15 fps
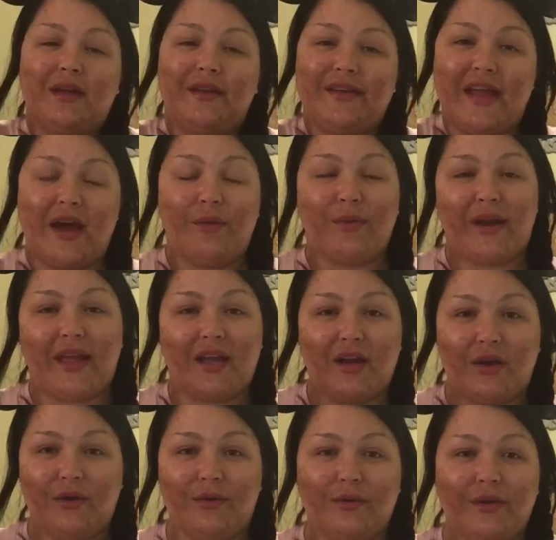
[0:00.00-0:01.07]
now when I
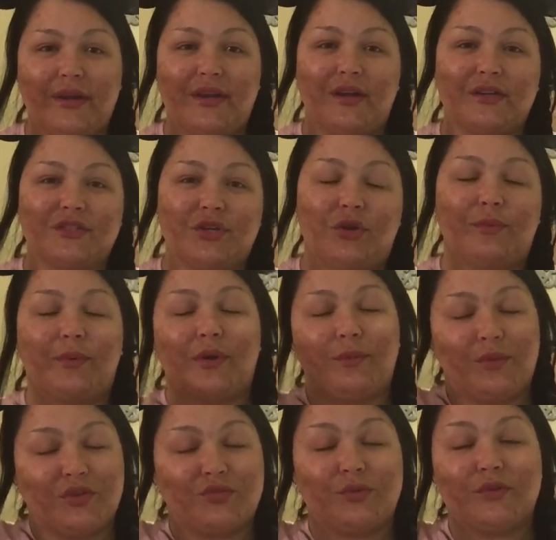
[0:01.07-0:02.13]
go in October,
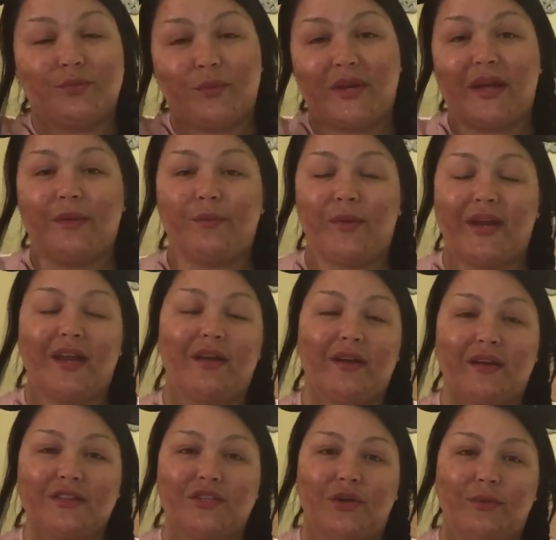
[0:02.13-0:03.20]
which was when I went on
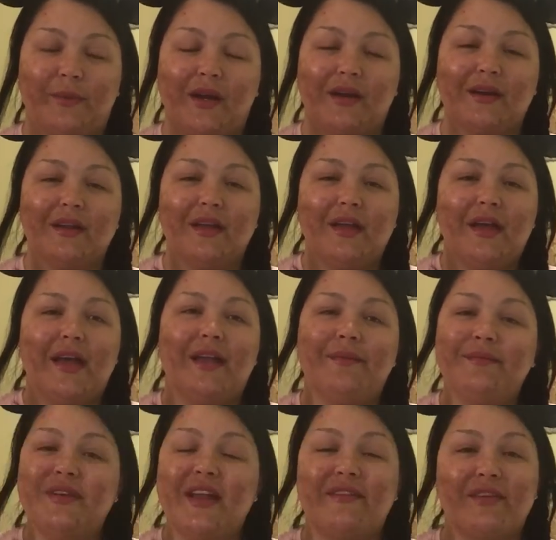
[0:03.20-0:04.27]
October. And
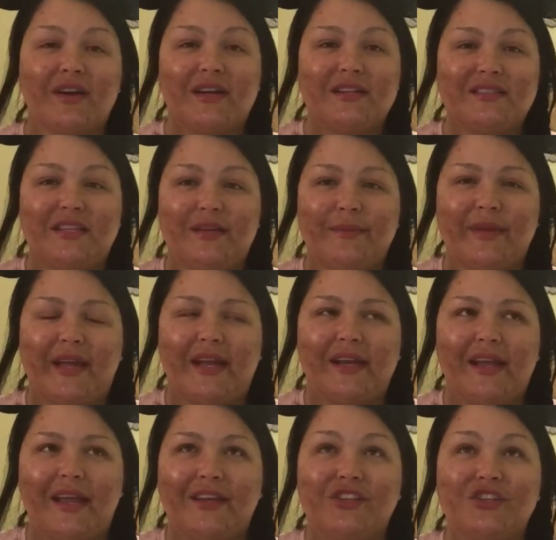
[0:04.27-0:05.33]
I'm never going to see him
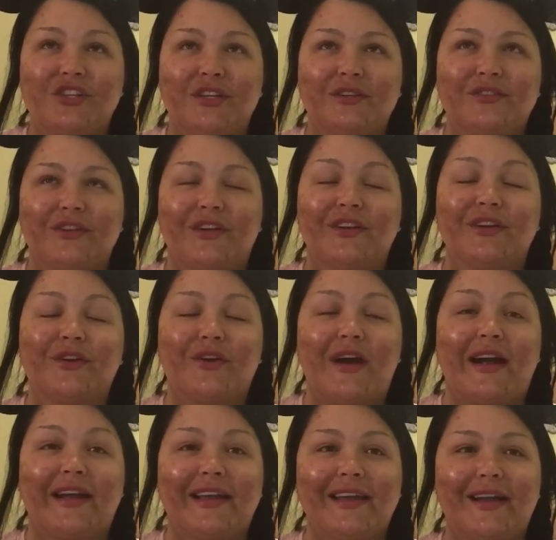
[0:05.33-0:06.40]
again. And she started
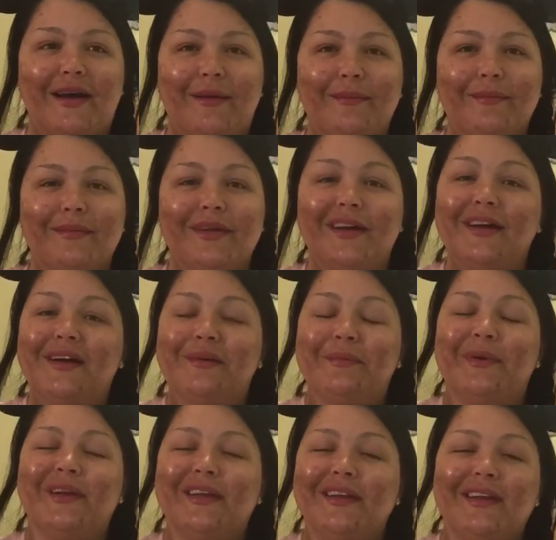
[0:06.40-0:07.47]
cracking up.
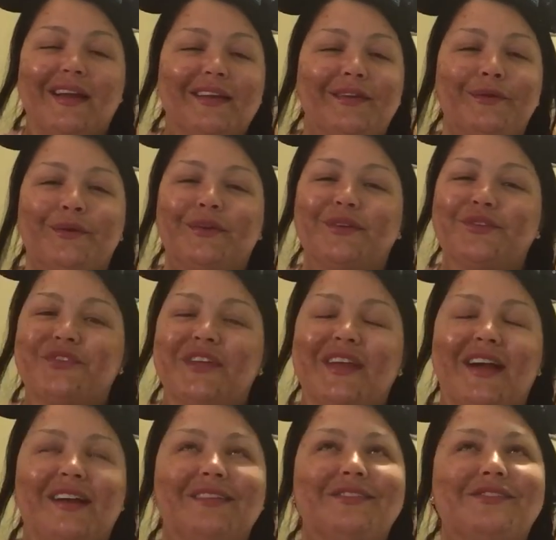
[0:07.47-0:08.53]
But you don't
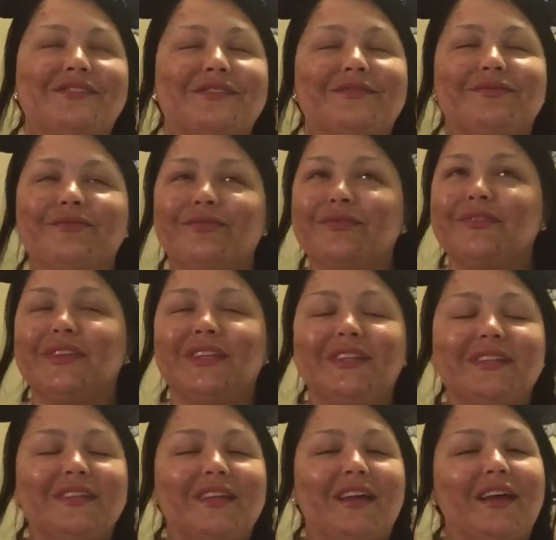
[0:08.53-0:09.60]
understand.
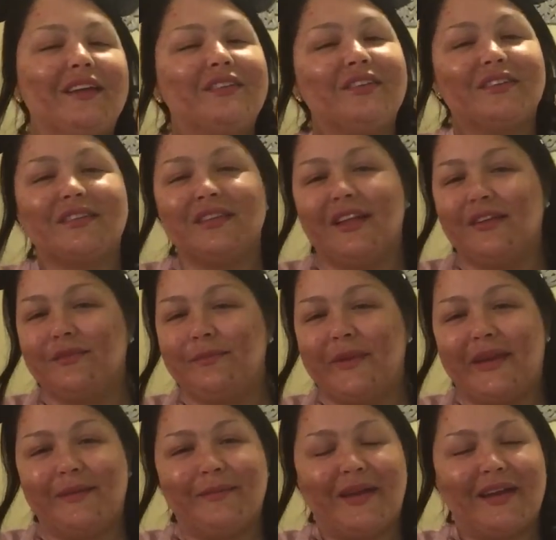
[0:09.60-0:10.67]
I just love
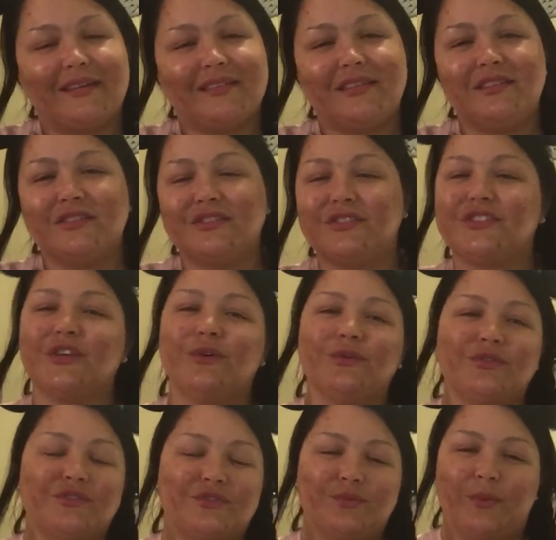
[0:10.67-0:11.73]
Baymax. He's so
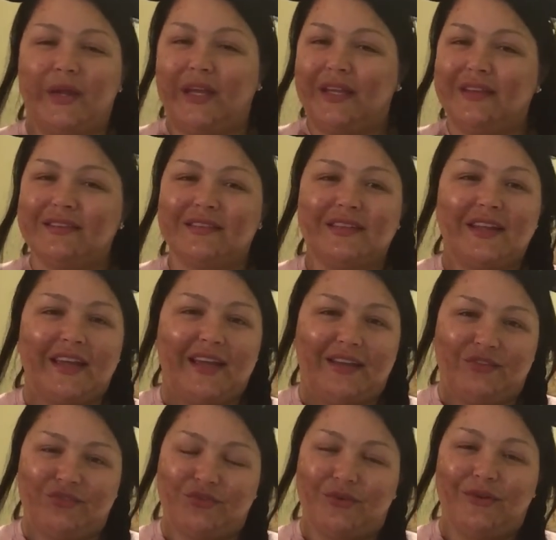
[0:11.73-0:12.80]
sweet. He's an
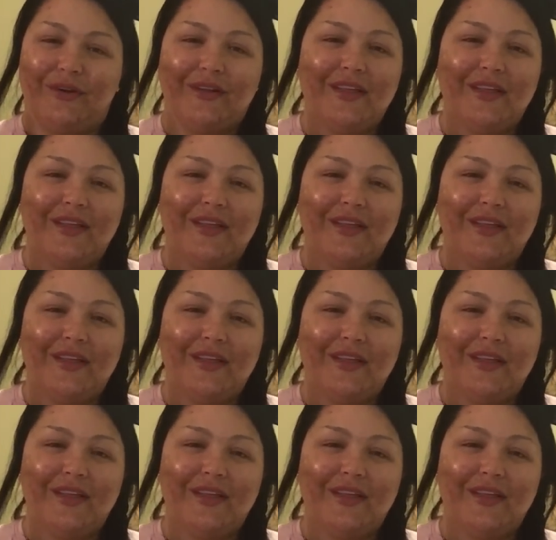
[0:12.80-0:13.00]
angel.